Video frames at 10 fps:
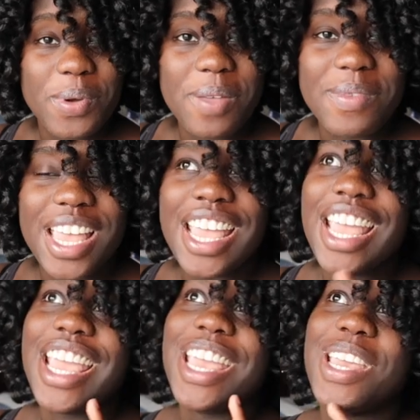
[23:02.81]
appointment
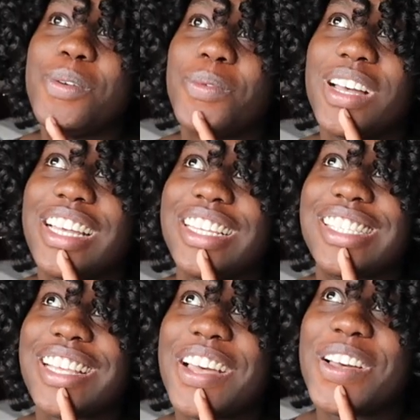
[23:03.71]
he
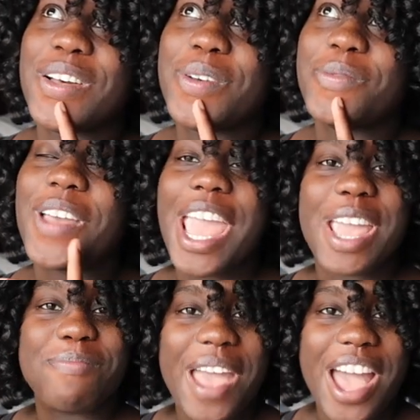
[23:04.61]
was um
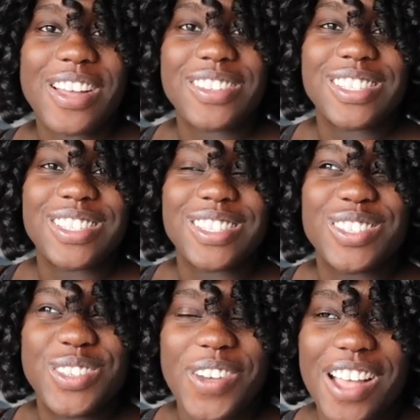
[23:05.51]
eight pounds
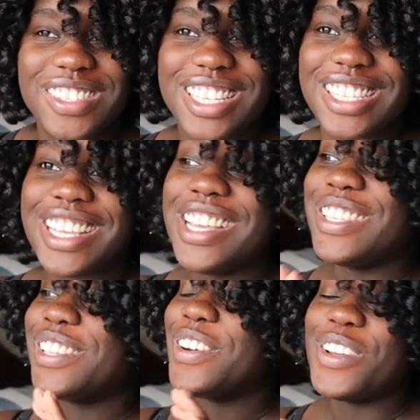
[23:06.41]
two ounces
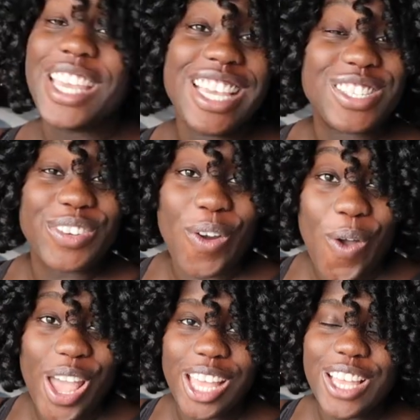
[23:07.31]
so he is
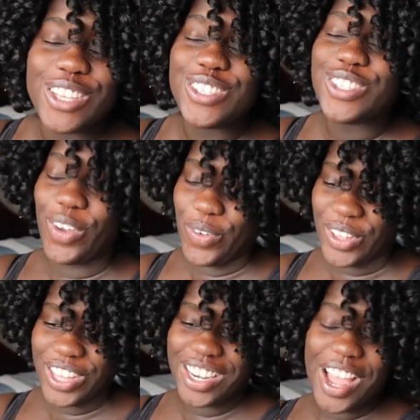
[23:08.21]
growing so
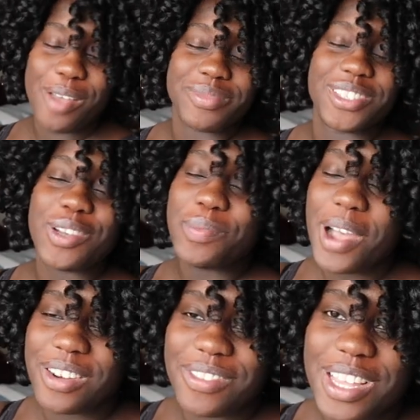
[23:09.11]
good i'm so
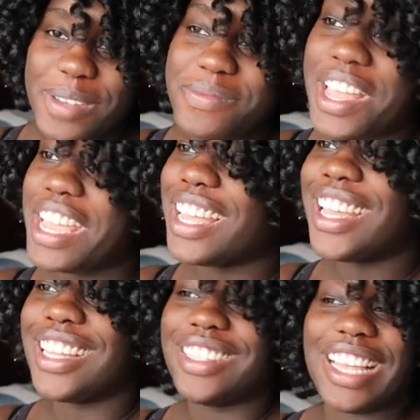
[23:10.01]
proud of him like
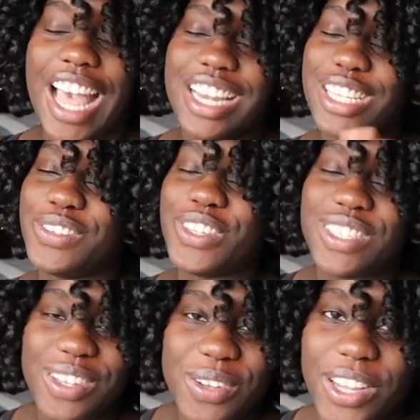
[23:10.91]
i just feel
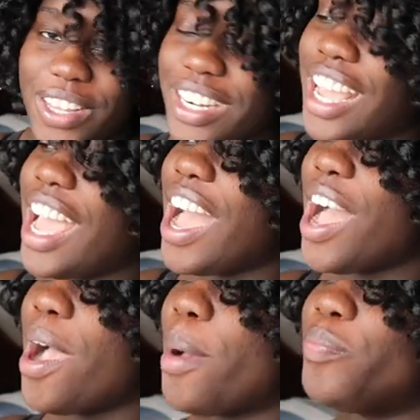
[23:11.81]
so good
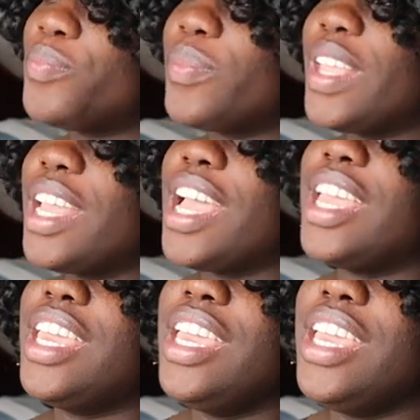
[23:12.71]
um
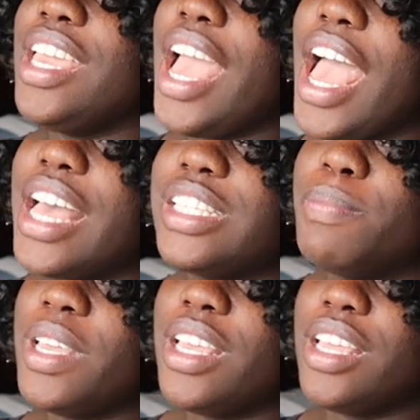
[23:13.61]
he has
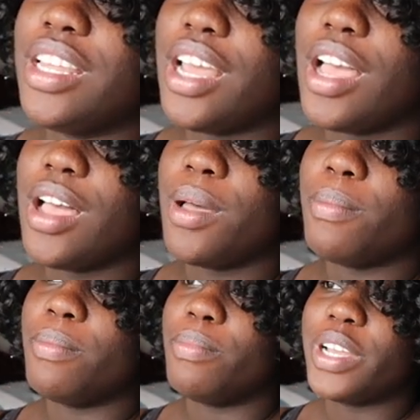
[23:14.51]
been
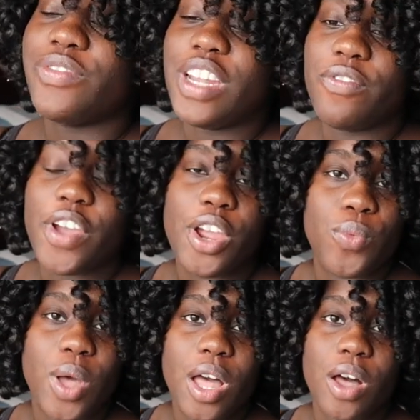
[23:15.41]
um, breastfeeding
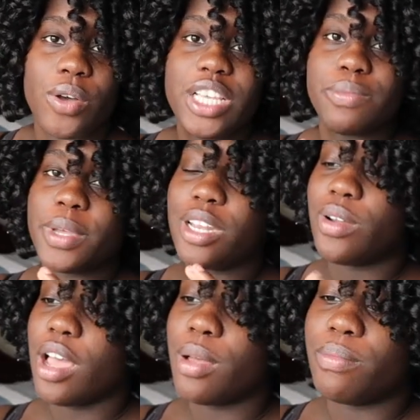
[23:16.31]
very well. He's
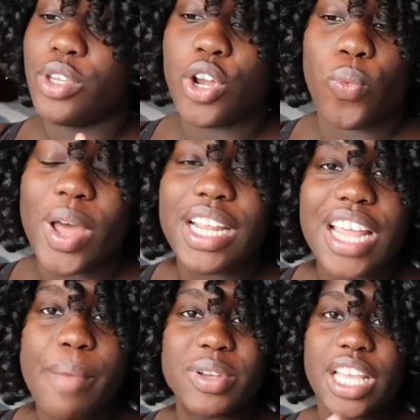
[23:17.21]
been, um, you know, wetting
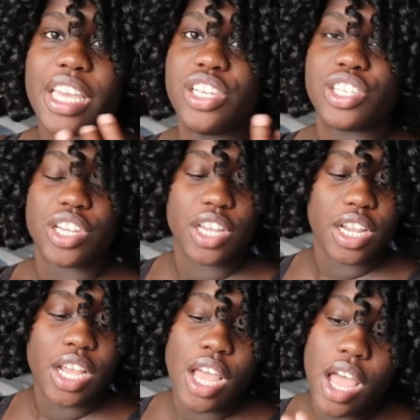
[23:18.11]
diapers like he should,